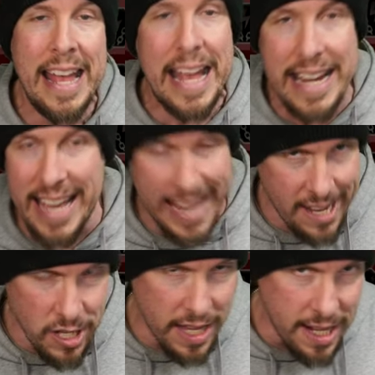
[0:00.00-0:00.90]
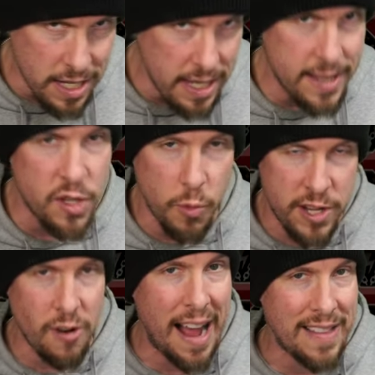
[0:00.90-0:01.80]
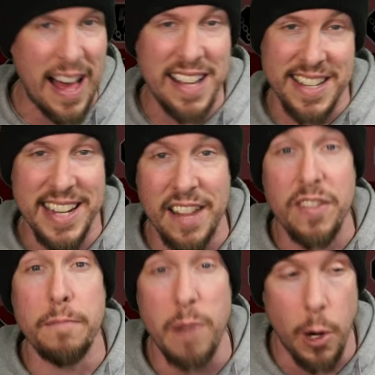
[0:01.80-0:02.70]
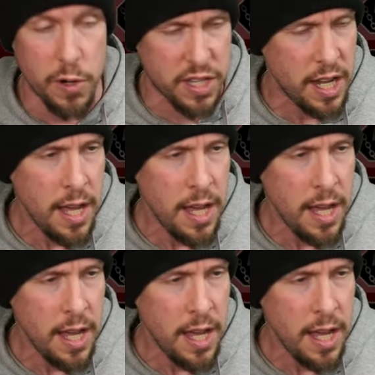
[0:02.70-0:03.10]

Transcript: and heal and cleanse when your allies need it the most.